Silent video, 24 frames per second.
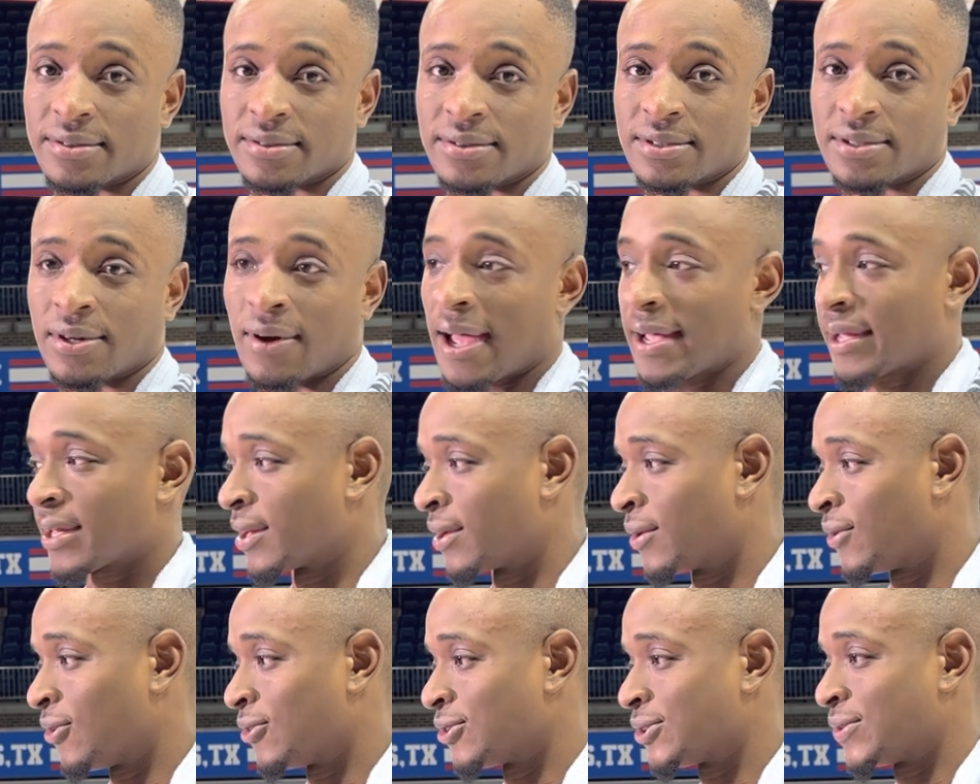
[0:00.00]
So I can
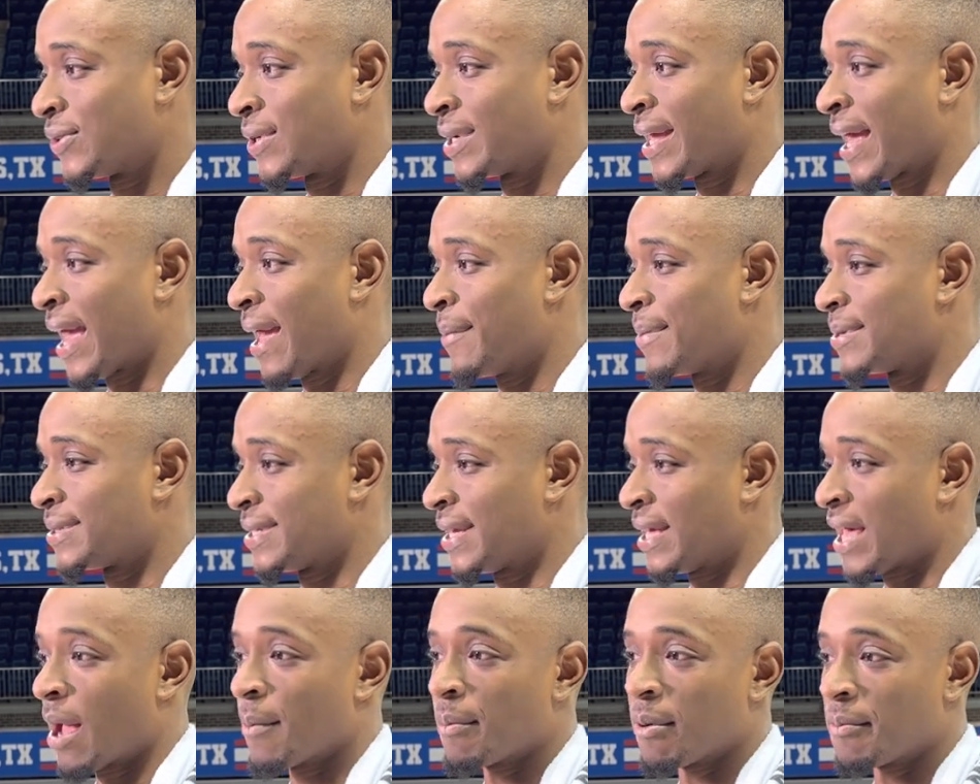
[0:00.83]
go into a game and
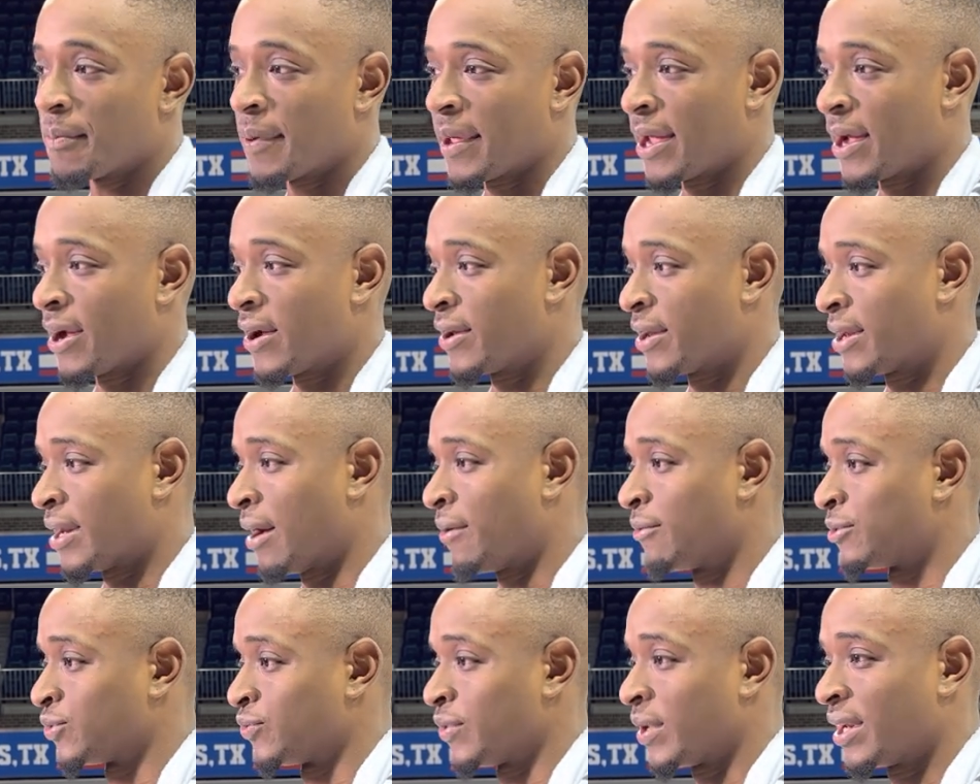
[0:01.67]
say I'm prepared and I
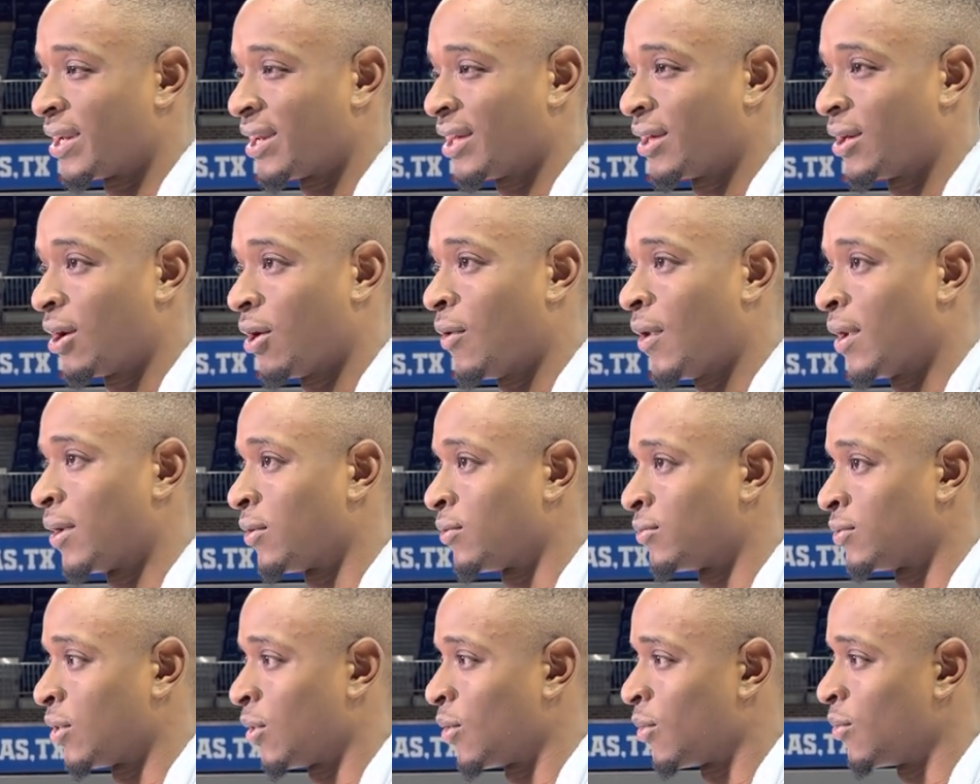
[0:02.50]
was ready to go. I
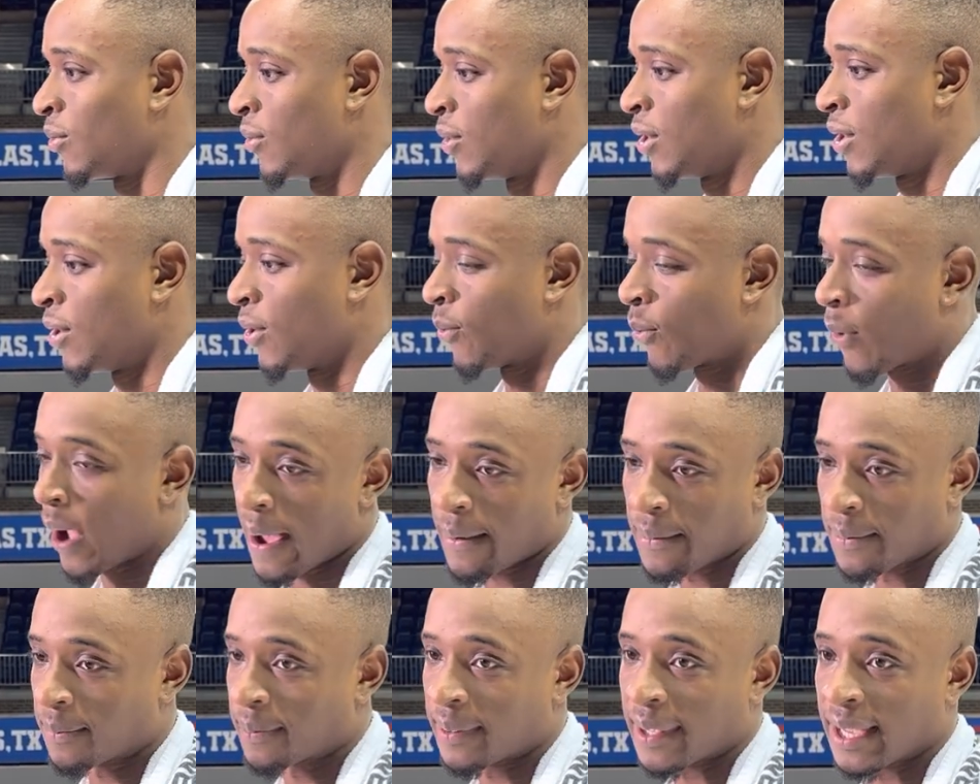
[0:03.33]
don't know why
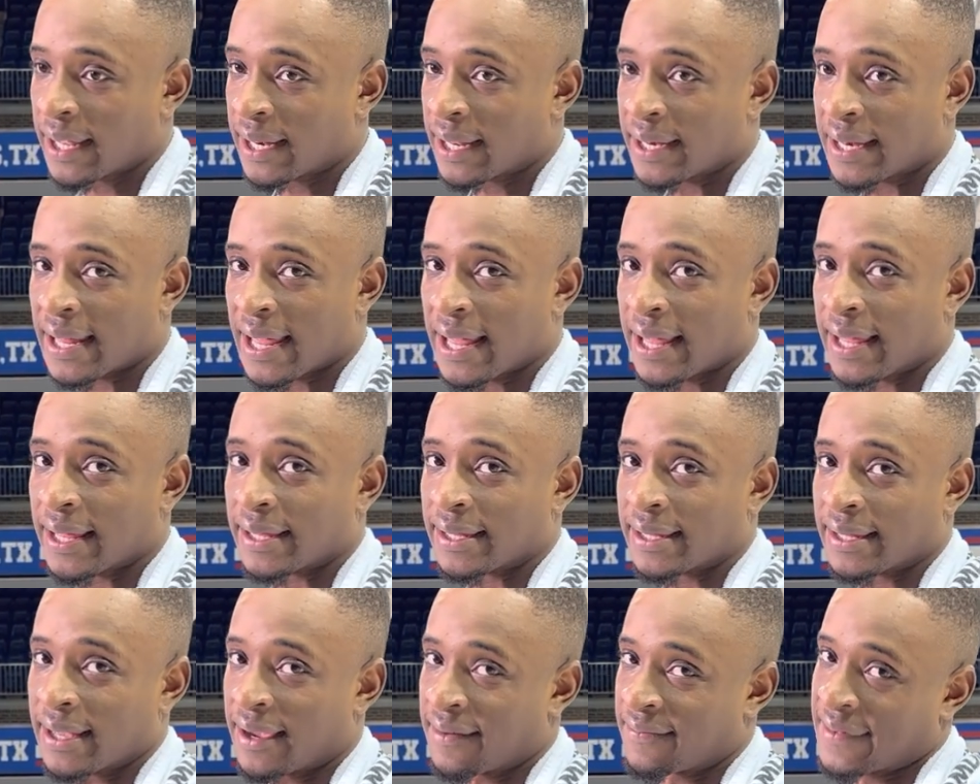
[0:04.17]
we played in that
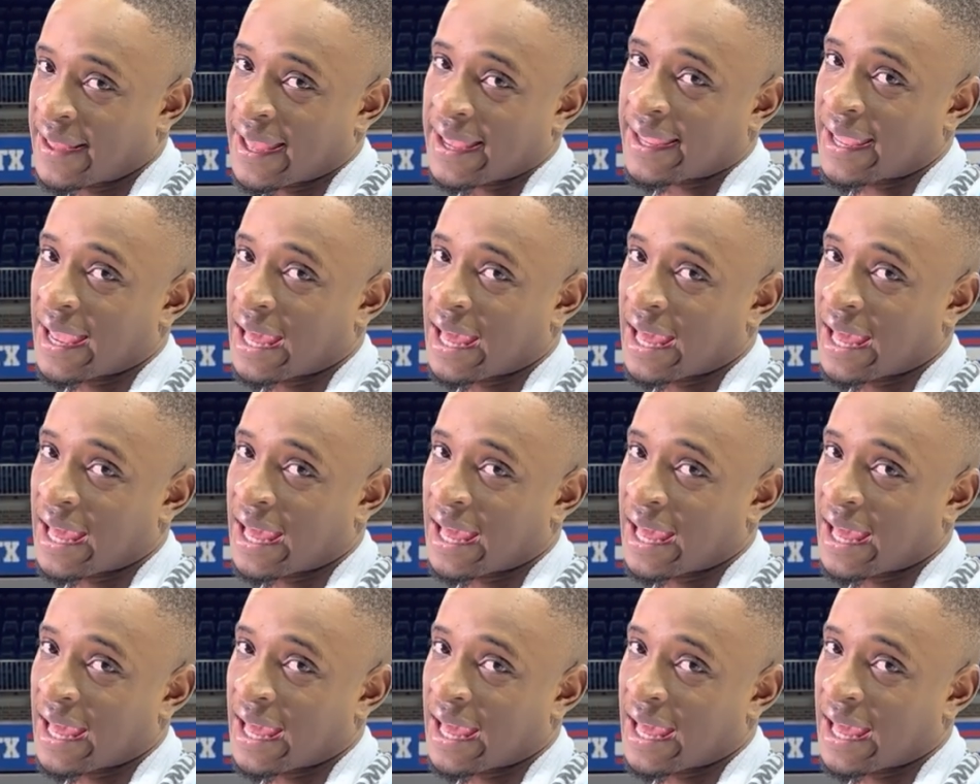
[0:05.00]
of that